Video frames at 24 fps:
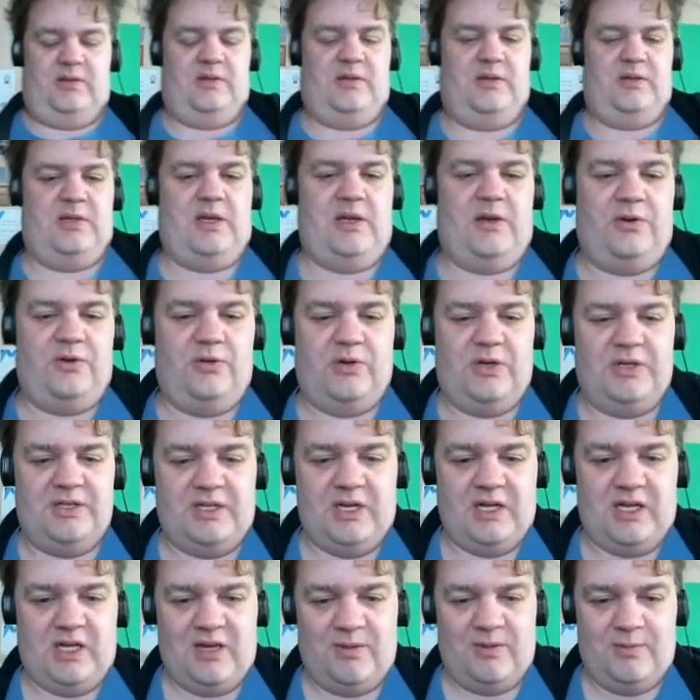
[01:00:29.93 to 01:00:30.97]
Now, droid's
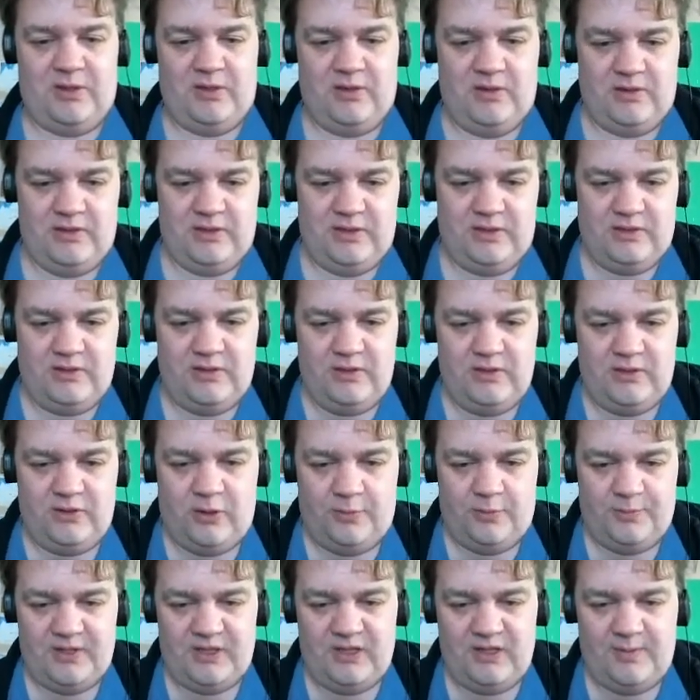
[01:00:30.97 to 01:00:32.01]
going to come along and
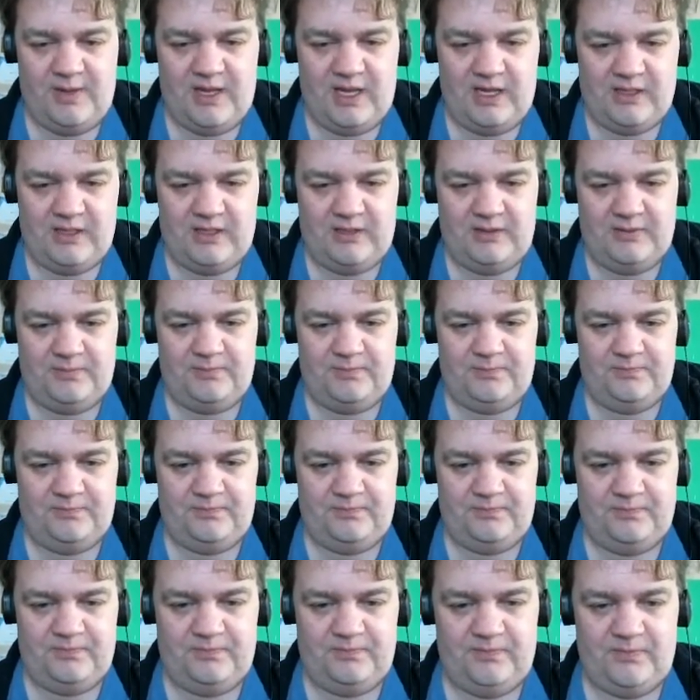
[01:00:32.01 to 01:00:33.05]
hop in the back
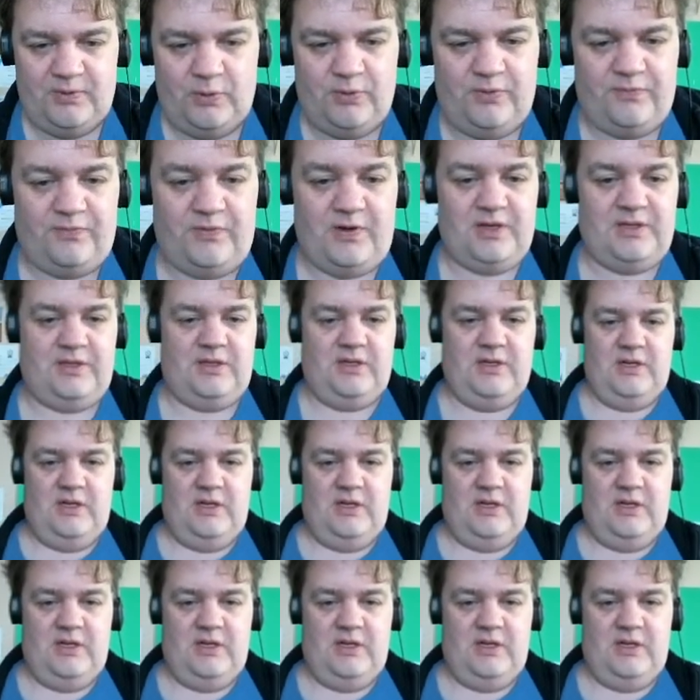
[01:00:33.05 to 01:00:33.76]
or the front.